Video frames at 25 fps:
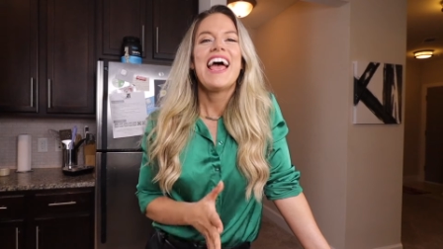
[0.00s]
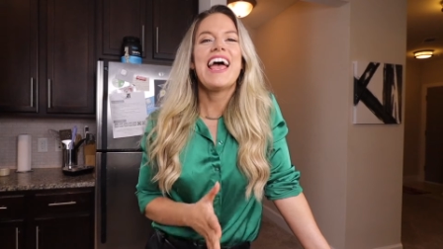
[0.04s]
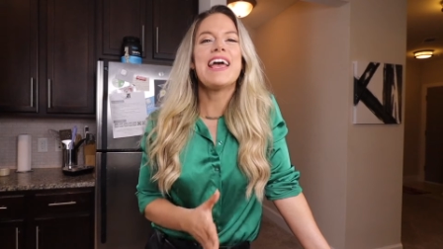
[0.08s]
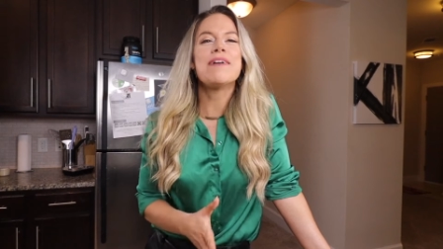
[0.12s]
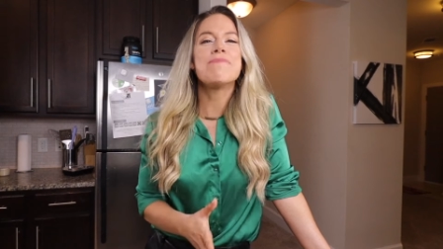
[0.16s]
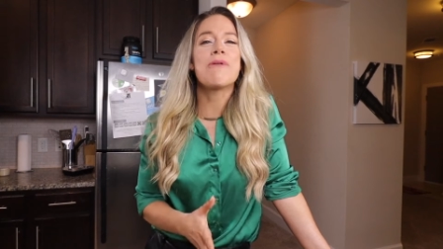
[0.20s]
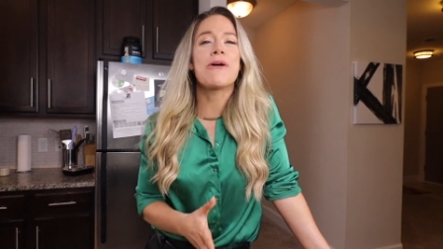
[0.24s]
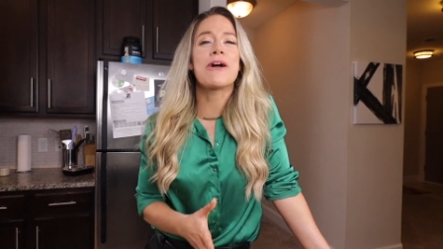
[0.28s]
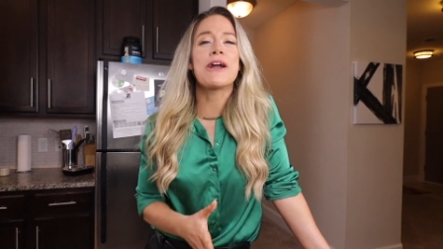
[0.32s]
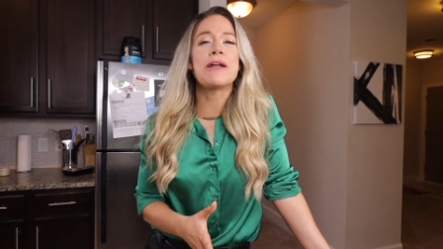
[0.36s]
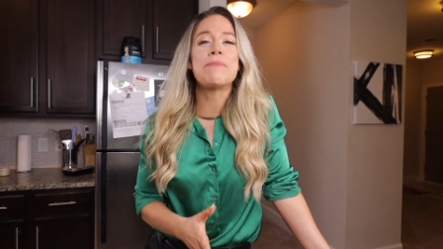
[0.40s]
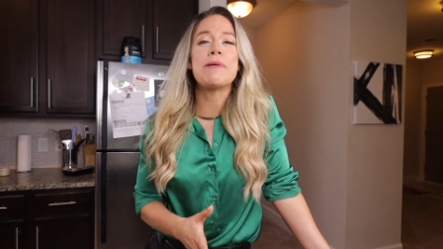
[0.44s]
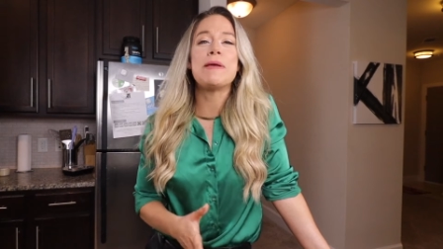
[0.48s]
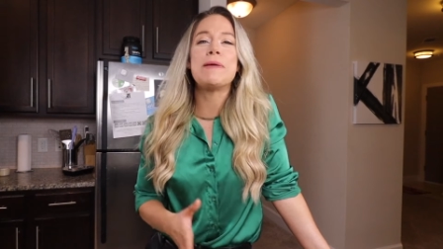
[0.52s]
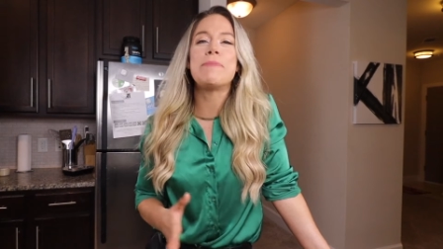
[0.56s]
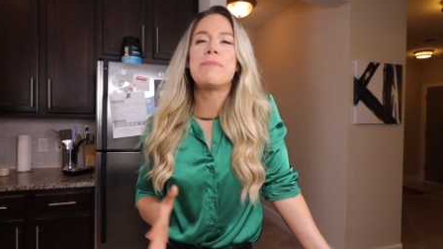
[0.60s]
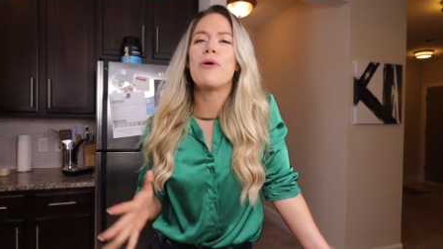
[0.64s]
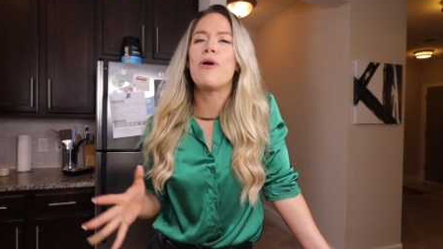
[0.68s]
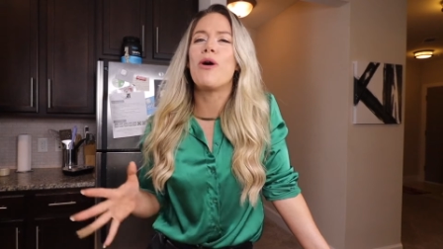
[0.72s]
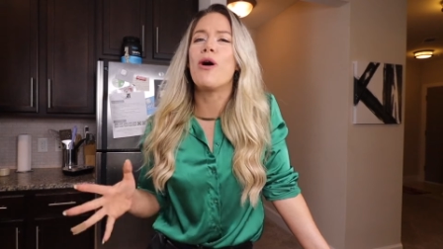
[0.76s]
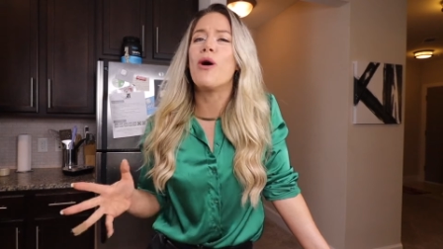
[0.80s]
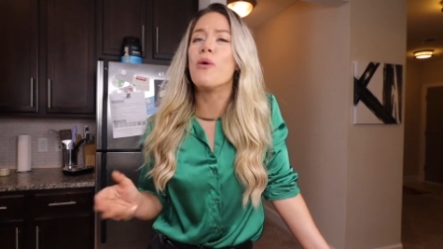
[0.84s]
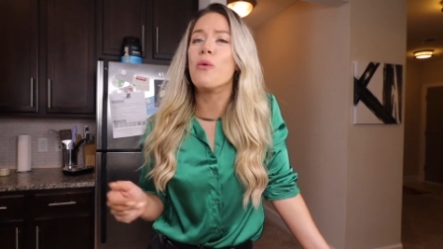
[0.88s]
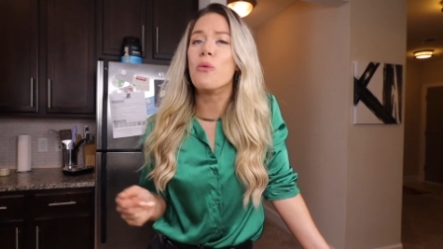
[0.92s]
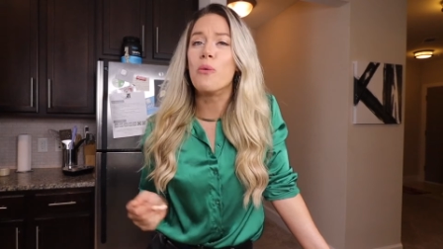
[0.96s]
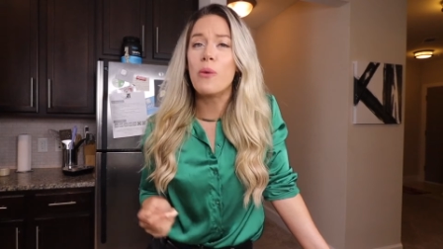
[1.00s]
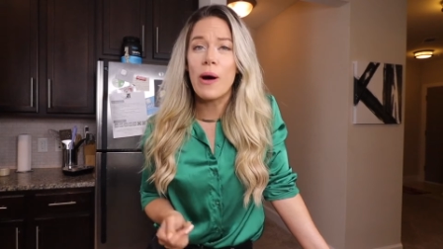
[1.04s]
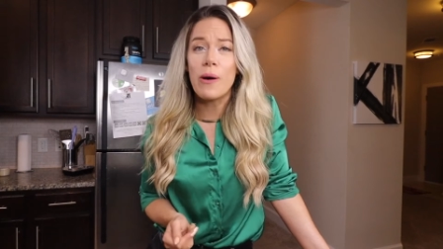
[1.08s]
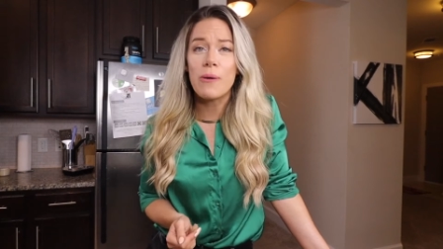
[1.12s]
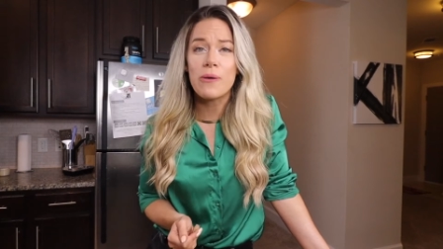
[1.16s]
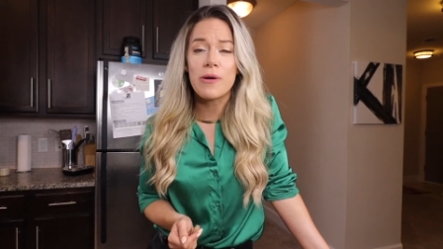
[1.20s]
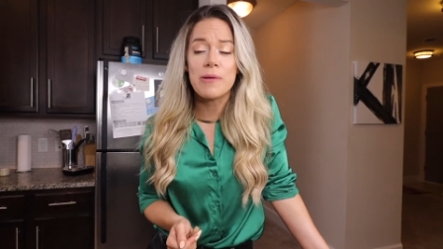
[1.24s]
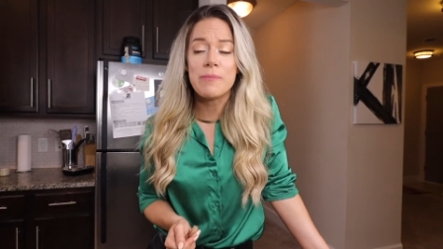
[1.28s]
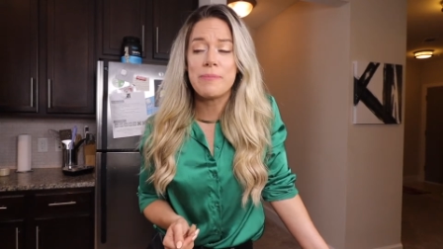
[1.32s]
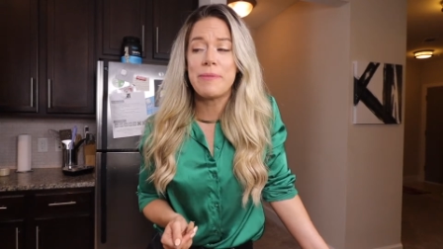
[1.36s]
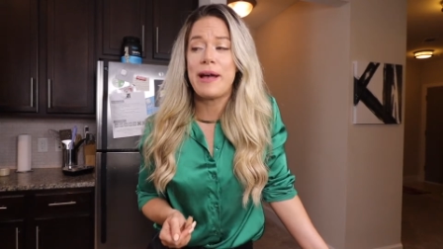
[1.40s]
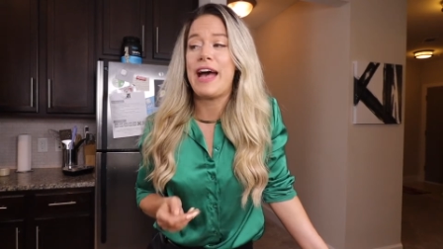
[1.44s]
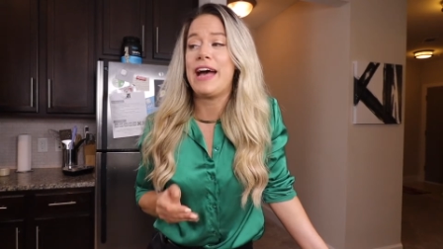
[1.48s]
Hey party people, oh,
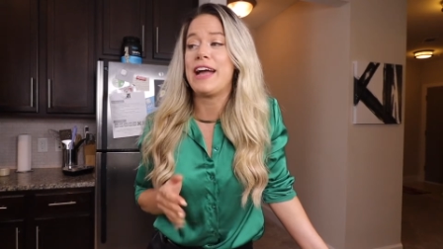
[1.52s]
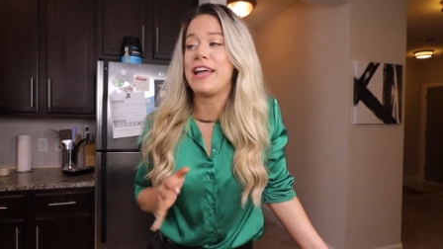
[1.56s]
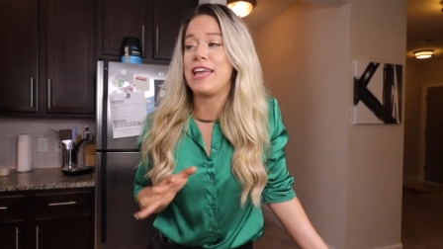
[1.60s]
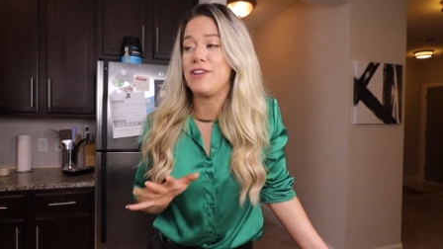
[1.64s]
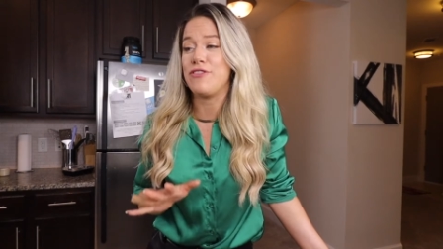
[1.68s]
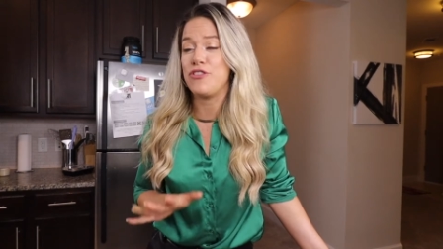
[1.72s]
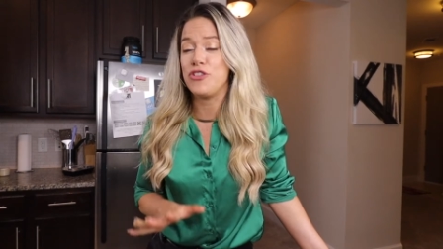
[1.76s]
welcome back.